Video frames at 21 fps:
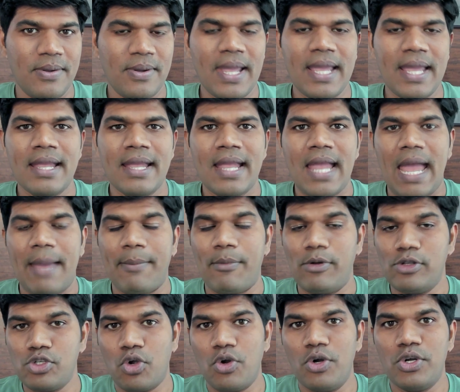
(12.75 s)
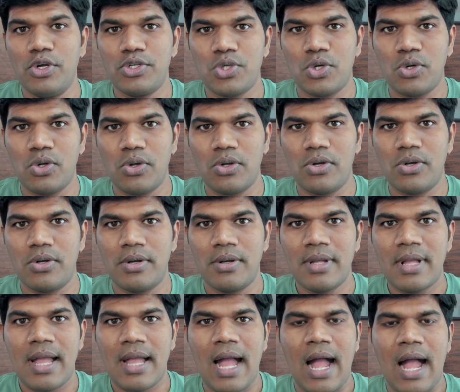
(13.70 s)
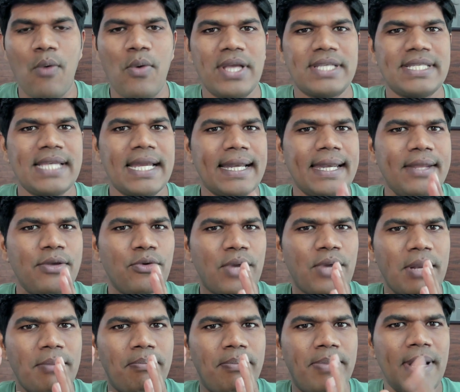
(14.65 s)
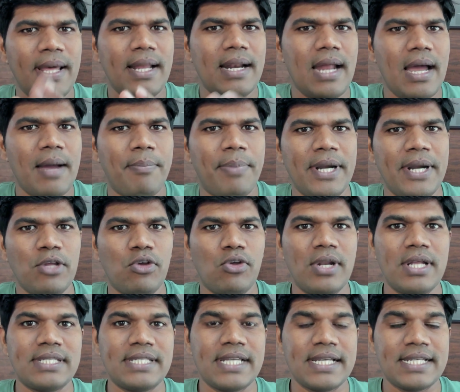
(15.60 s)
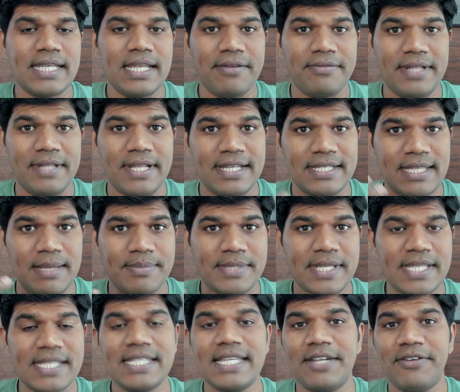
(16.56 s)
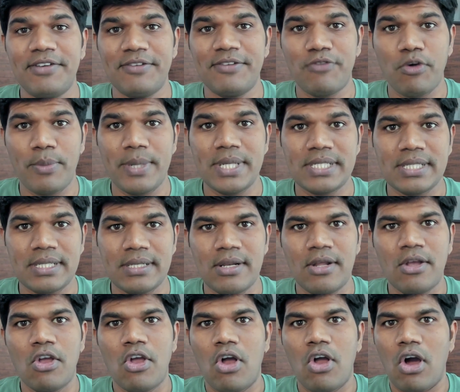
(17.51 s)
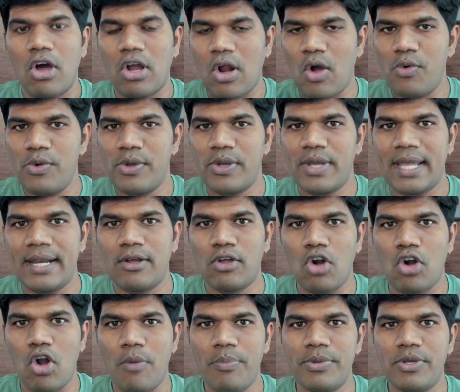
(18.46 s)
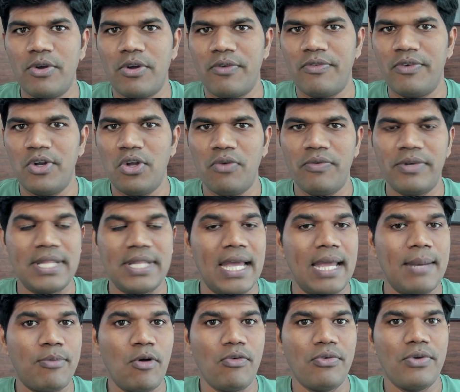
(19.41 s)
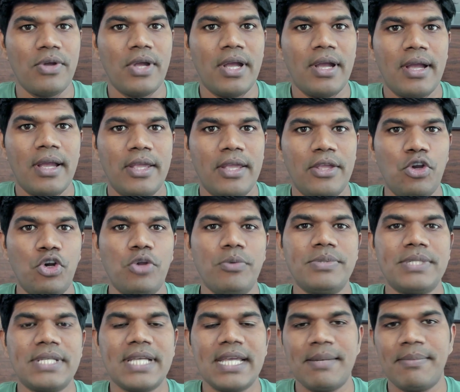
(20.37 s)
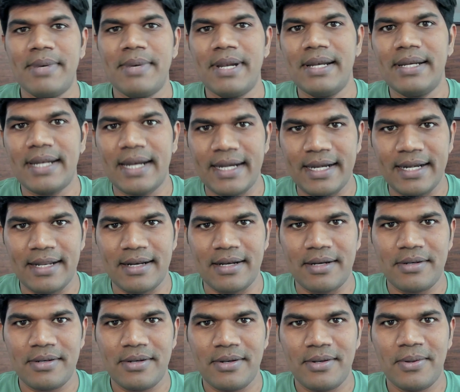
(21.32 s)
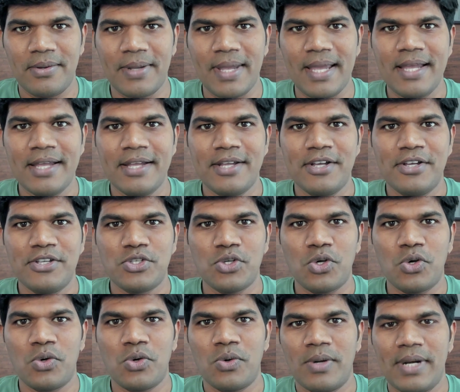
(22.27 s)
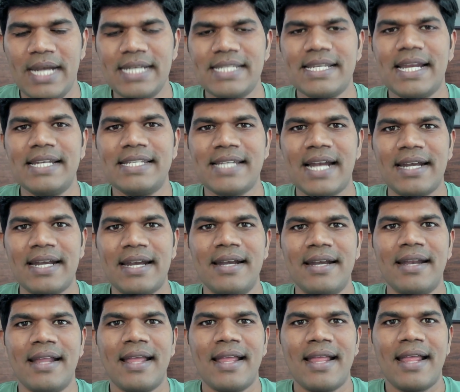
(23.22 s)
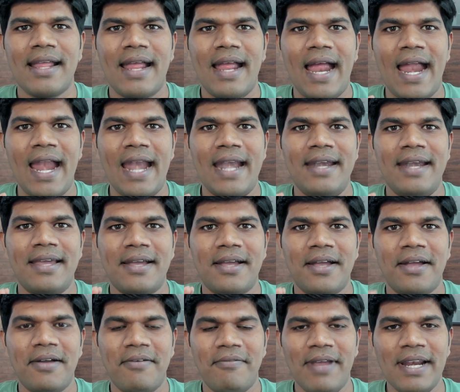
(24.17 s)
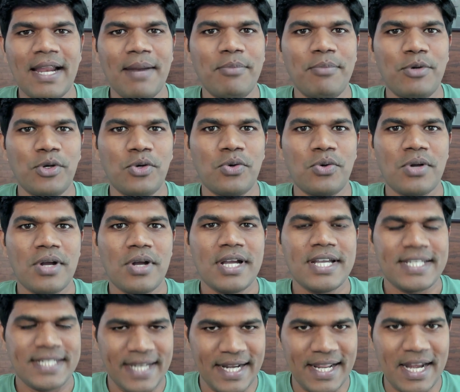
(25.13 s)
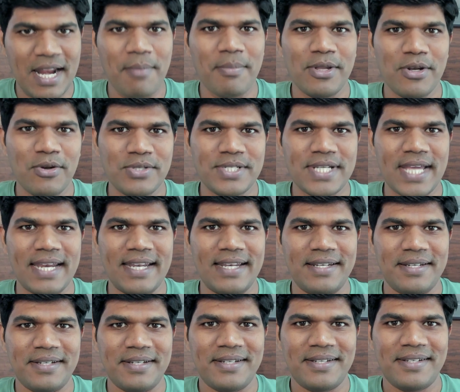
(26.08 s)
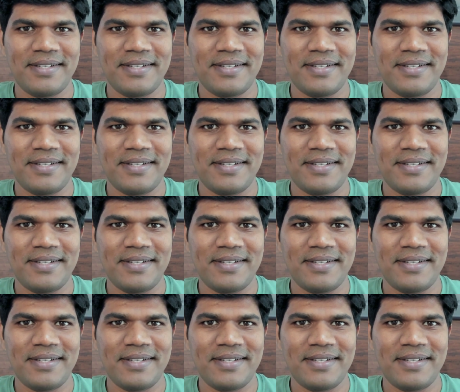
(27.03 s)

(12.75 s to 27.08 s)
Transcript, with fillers: Okay, I'm also going to show how exactly you can blur a particular section if there is some sensitive information, or how you can crop your video with the help of YouTube's inbuilt editor. Okay, so let's get started and welcome to Sriram Benur channel.